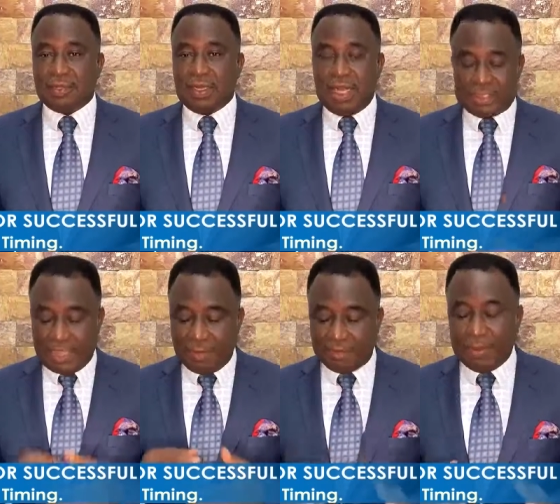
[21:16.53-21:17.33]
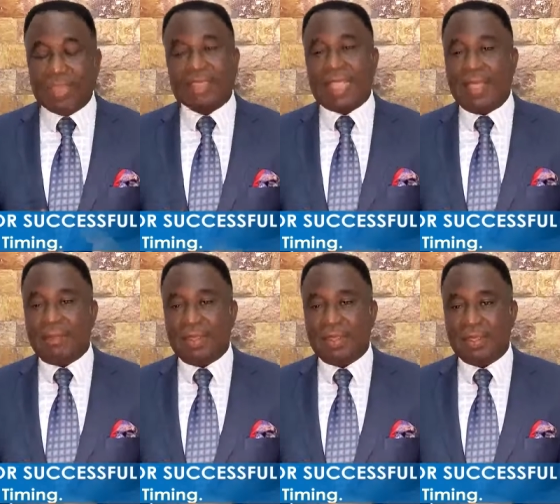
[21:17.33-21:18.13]
Let's embrace
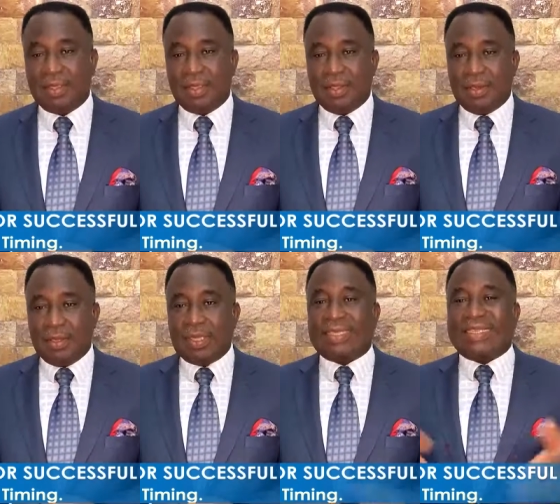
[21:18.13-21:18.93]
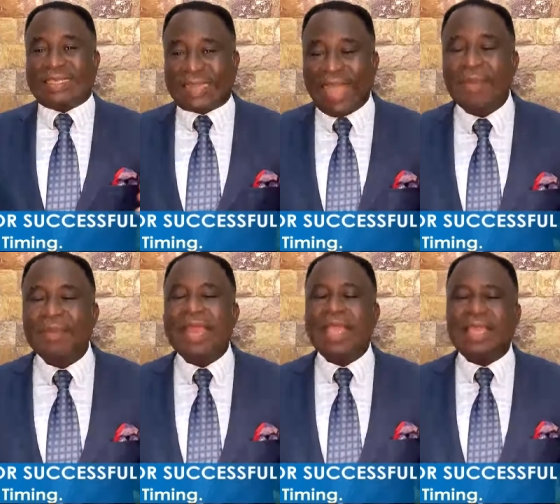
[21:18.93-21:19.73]
timing. It is time
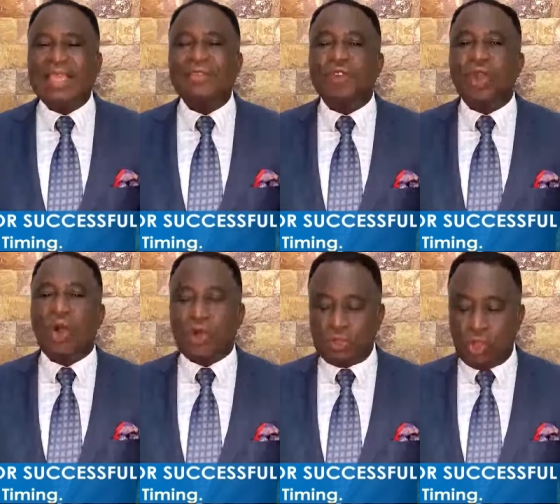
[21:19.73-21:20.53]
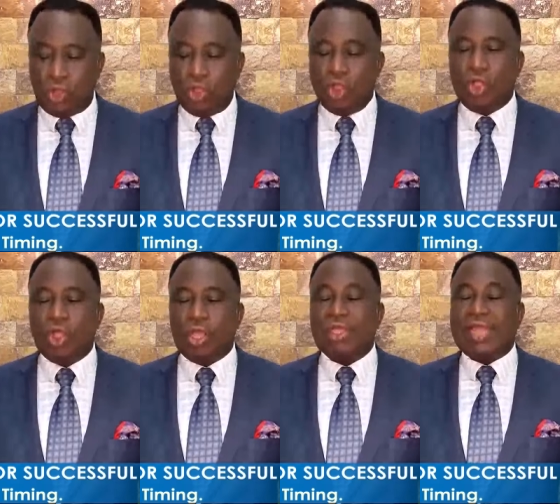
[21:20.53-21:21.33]
that give God,
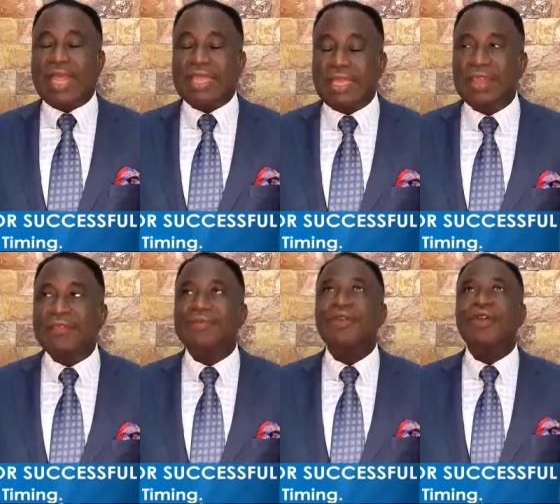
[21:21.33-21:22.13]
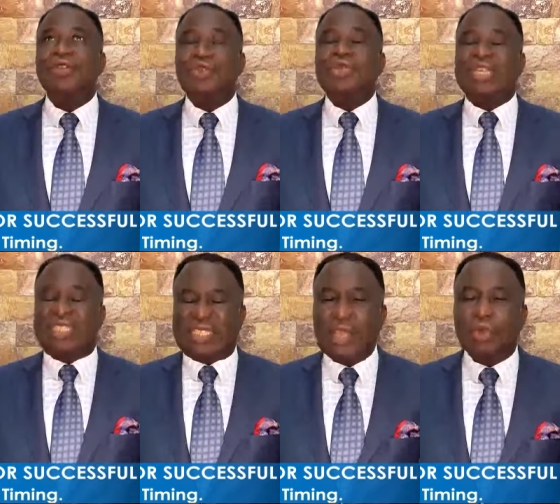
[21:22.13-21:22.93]
that give you the
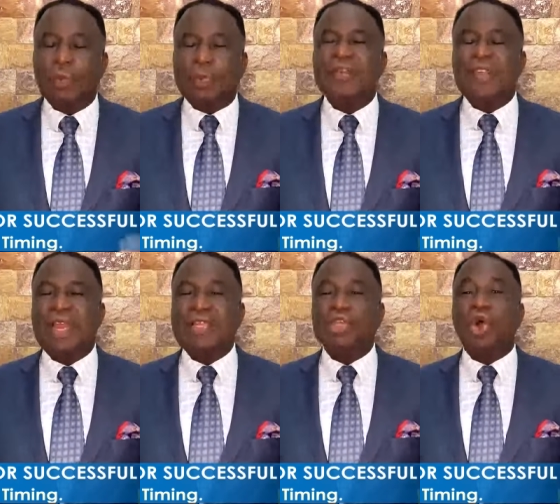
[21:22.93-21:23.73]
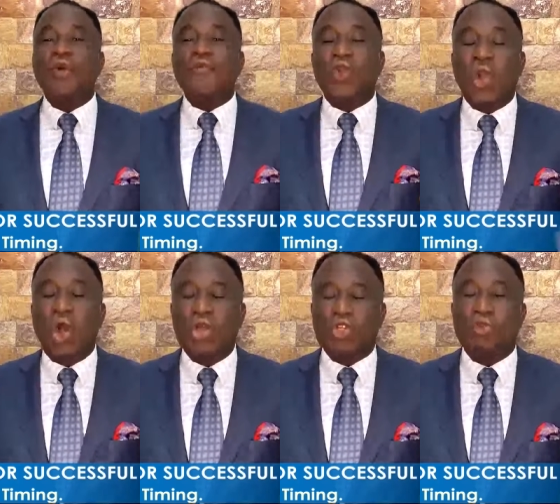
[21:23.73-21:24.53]
single privilege of
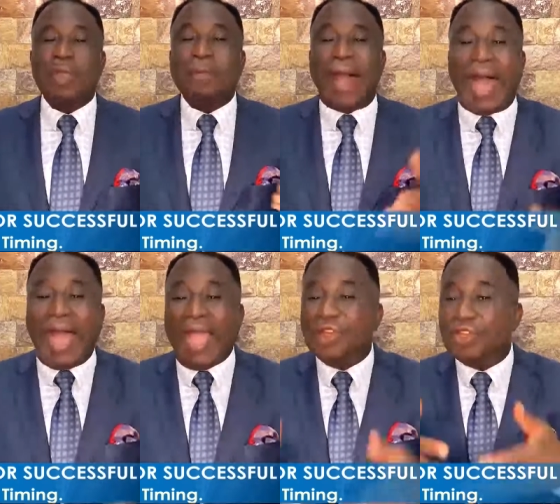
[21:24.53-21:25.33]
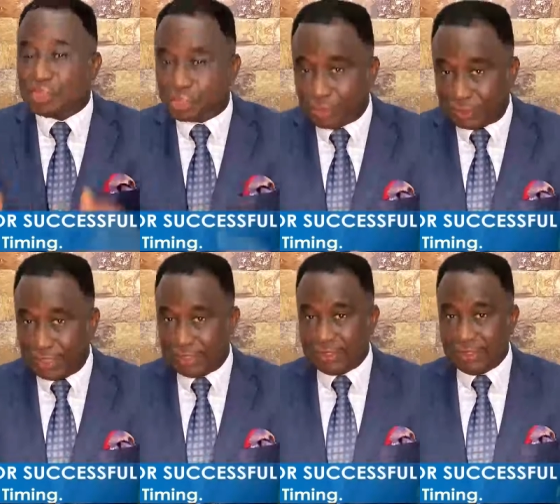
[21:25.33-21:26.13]
God to be behind your
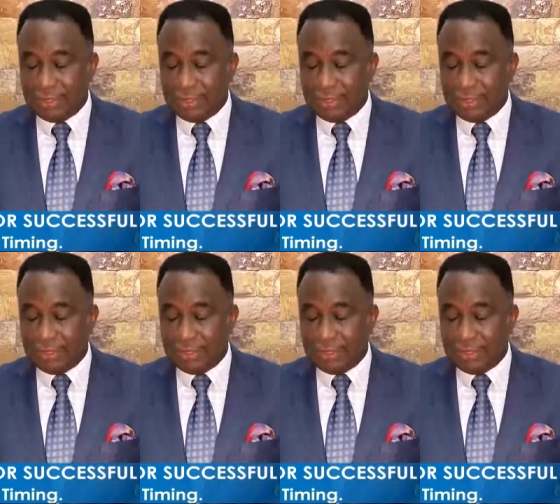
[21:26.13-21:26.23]
success.